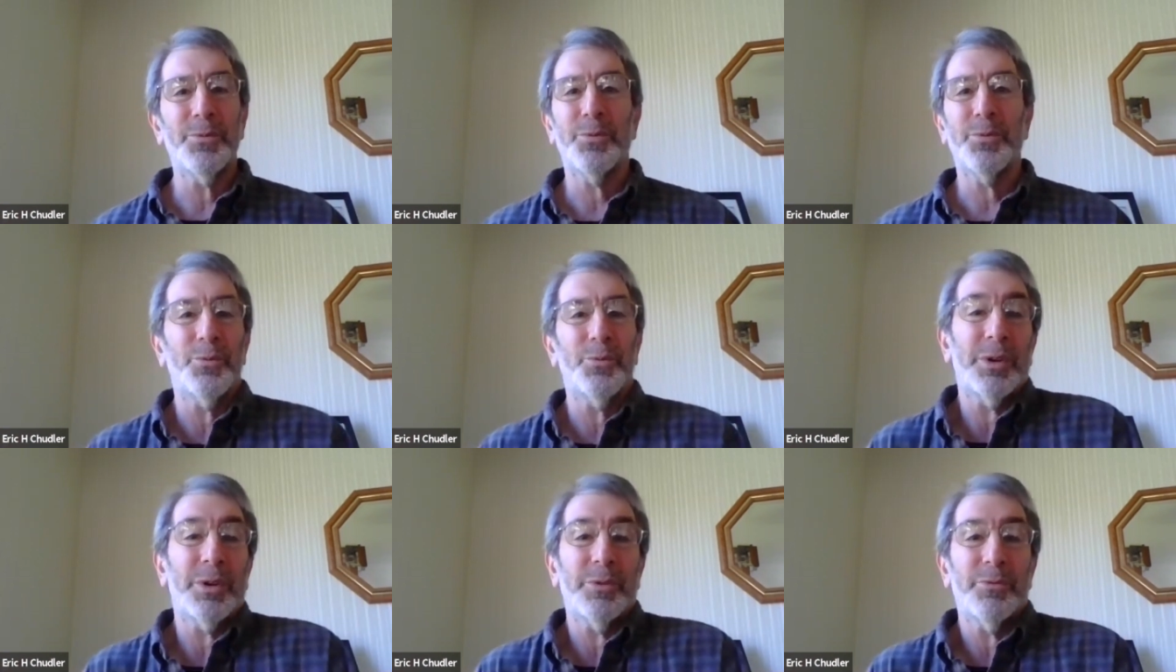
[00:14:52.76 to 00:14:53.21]

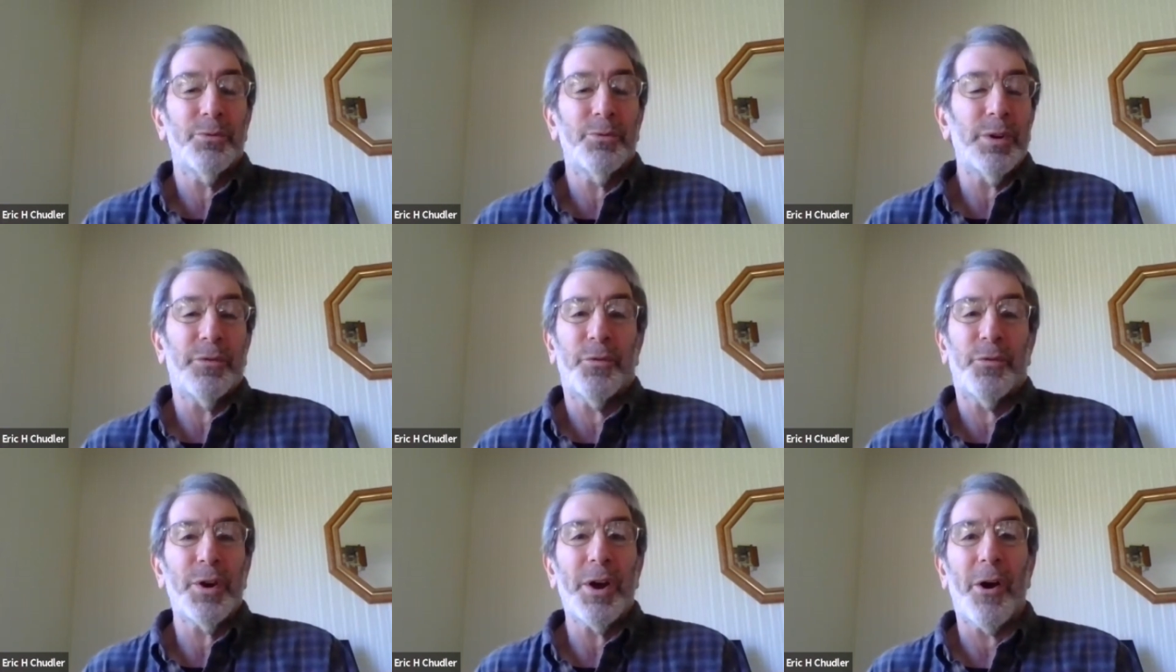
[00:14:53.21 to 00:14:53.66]

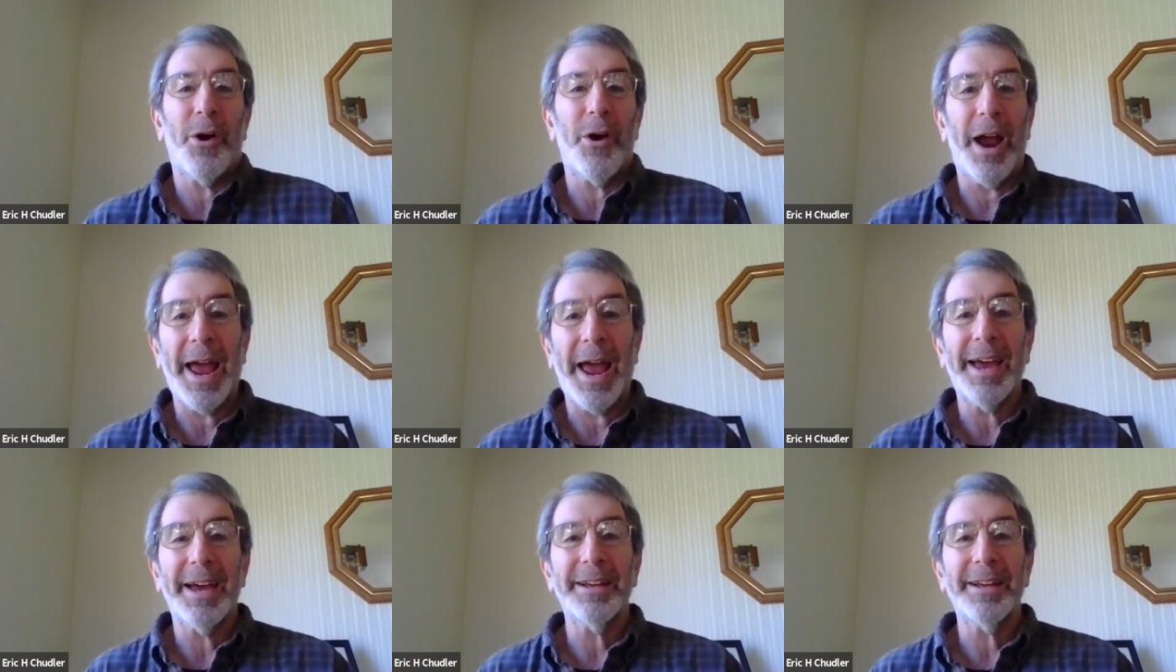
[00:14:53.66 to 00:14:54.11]
would free our
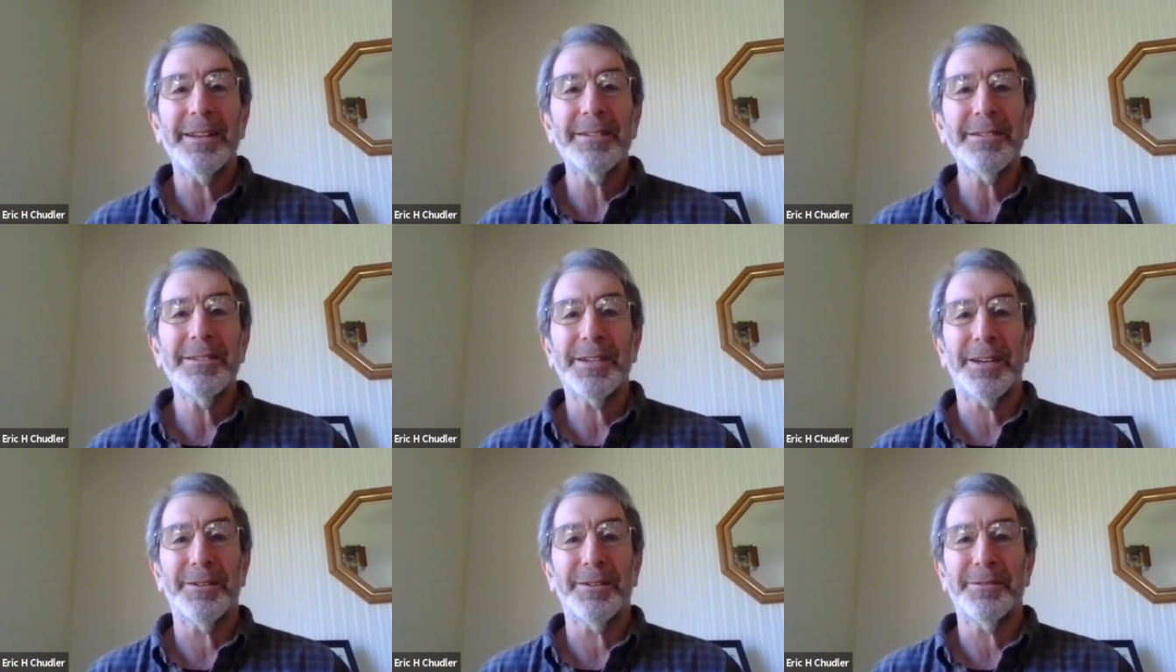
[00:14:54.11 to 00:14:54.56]

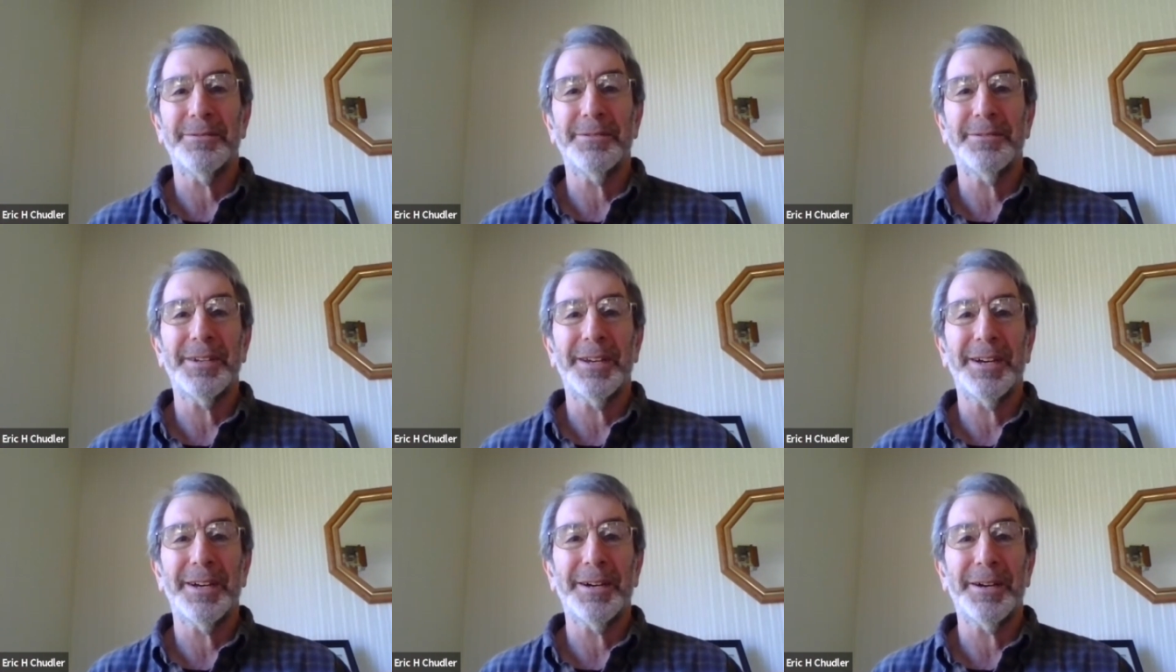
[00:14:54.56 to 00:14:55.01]
hands, and
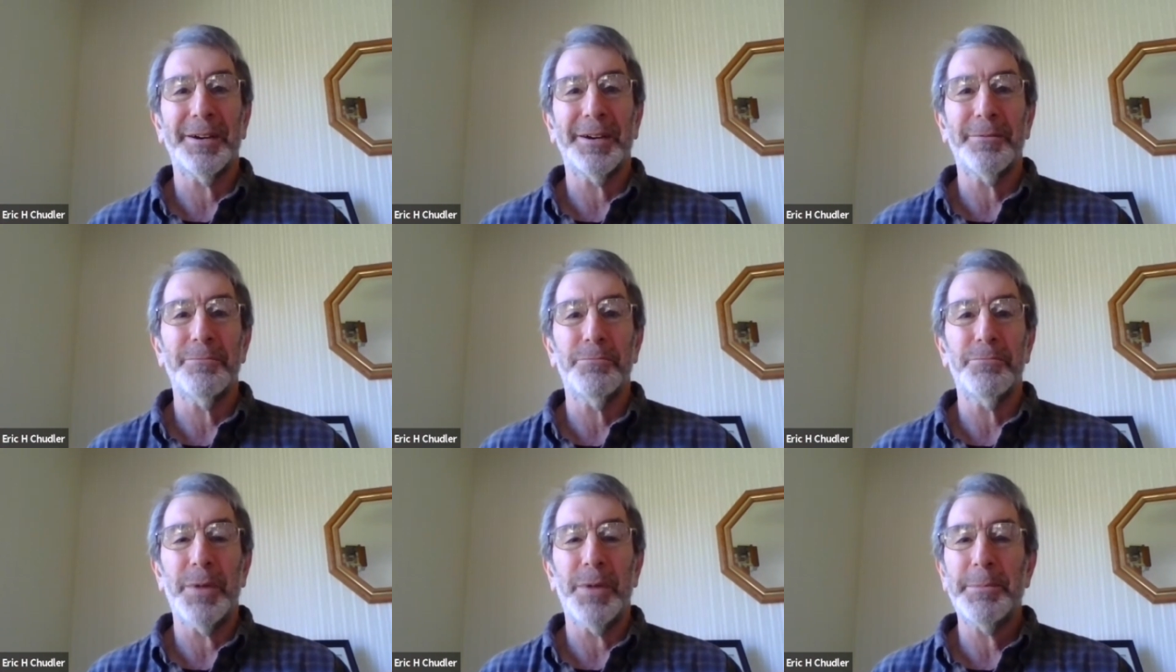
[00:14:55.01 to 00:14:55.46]

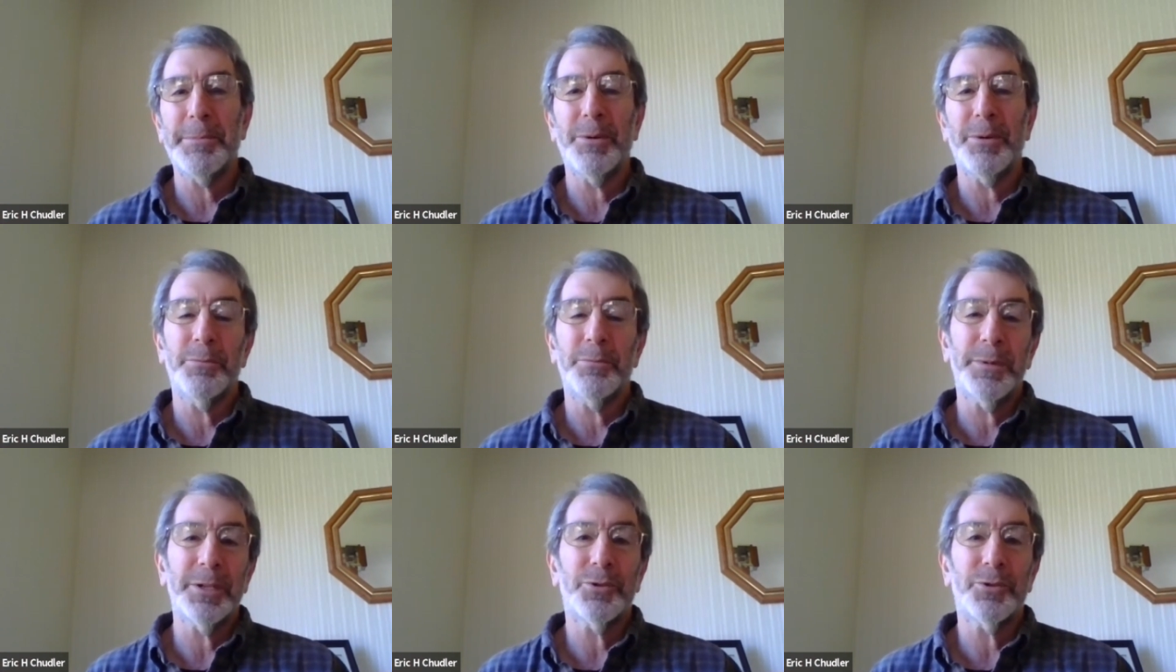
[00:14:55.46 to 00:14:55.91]
maybe it
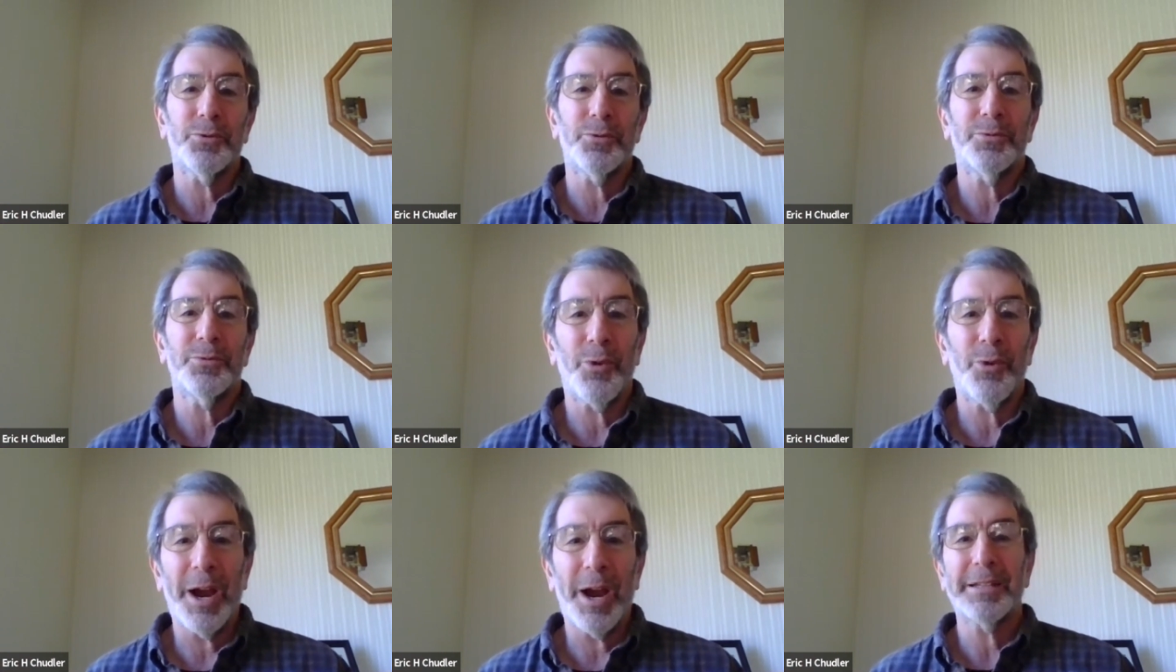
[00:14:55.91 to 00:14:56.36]
would be
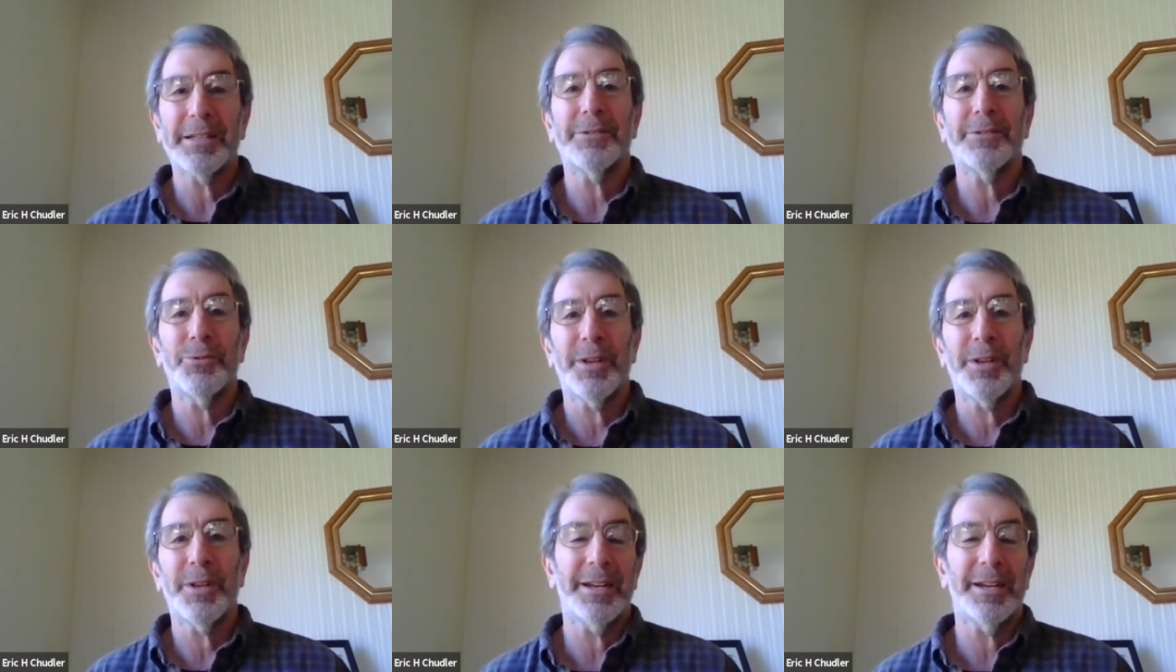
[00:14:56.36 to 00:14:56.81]
directly
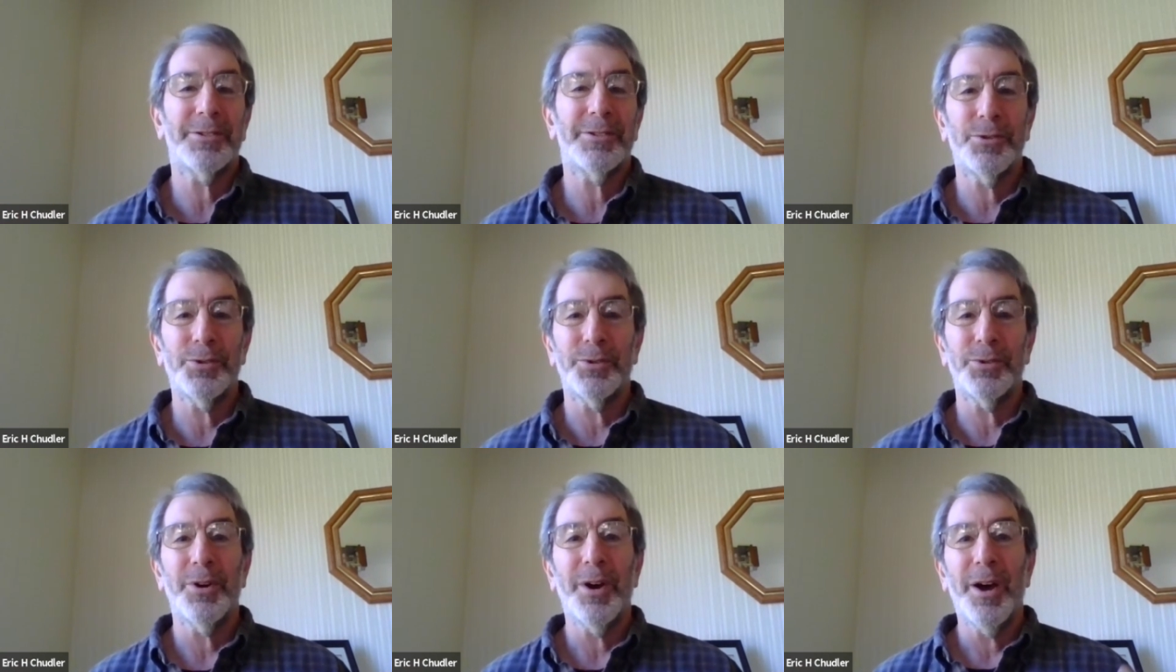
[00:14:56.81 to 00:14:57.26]
related
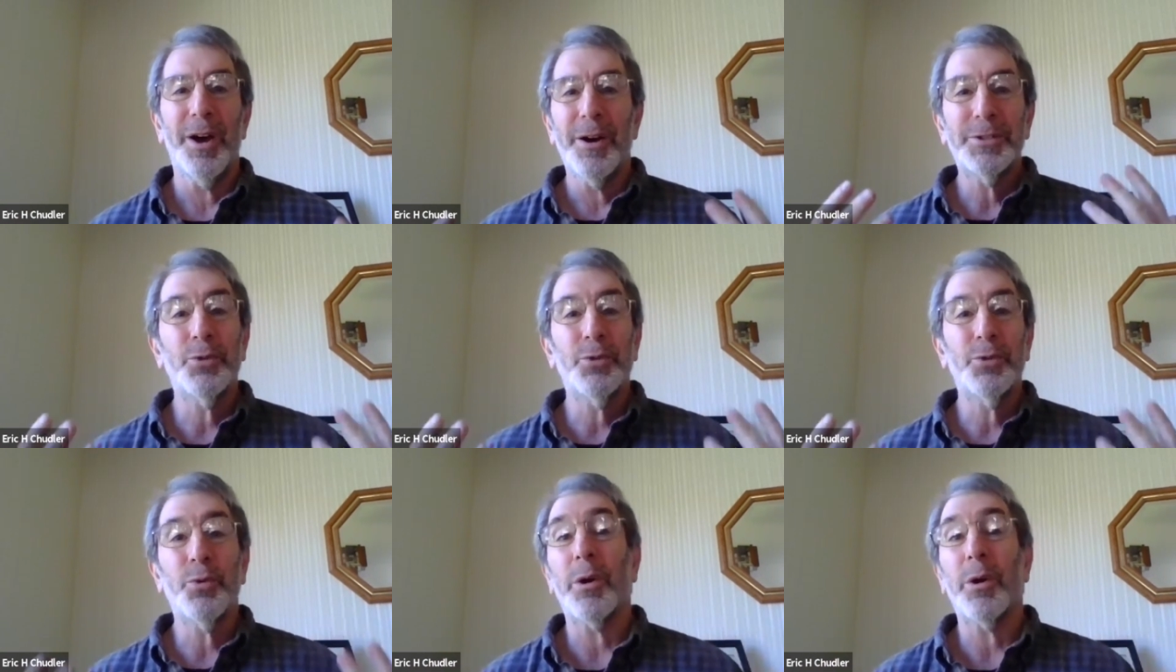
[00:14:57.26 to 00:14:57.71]
to
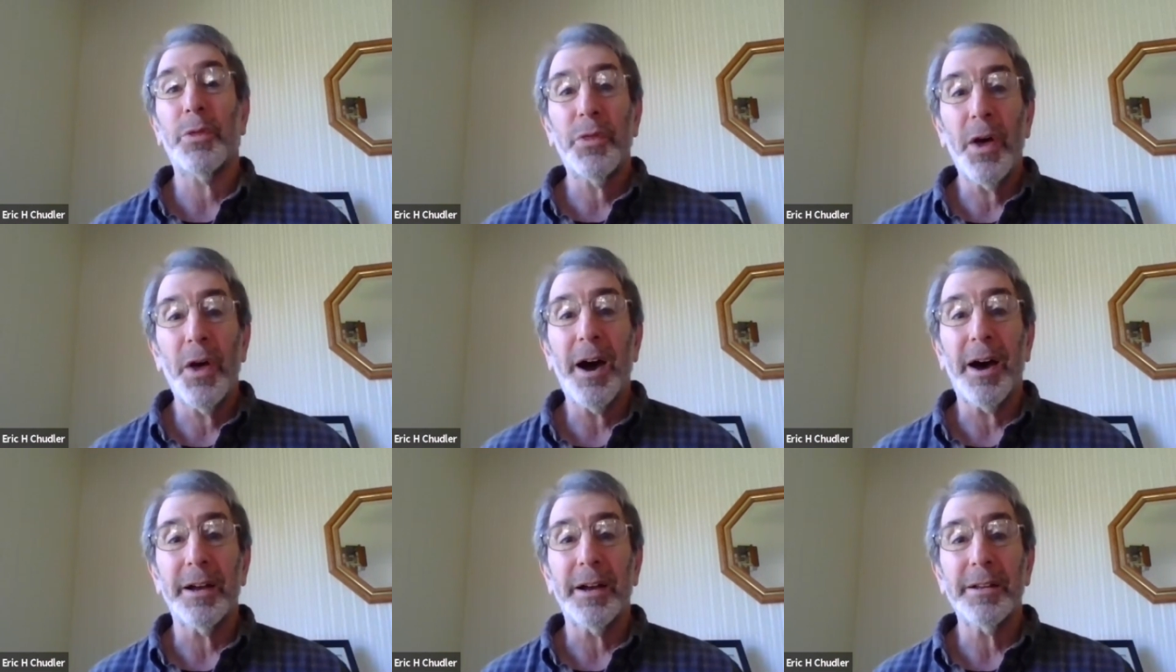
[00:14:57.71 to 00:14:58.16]
our
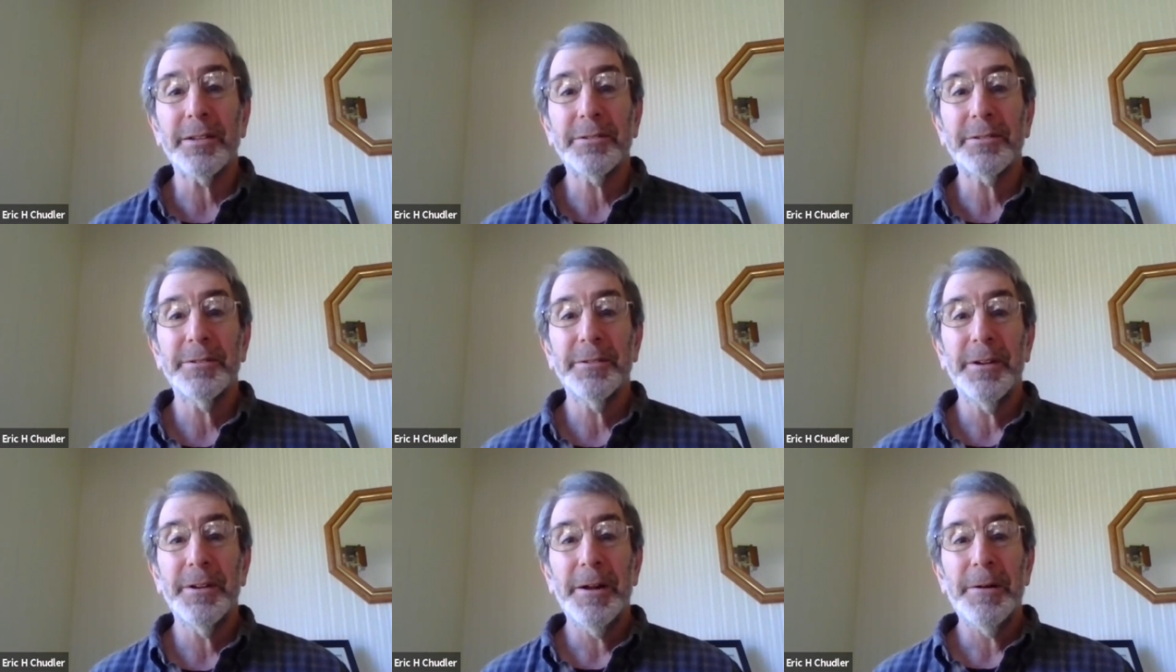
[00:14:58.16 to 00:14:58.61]
thoughts.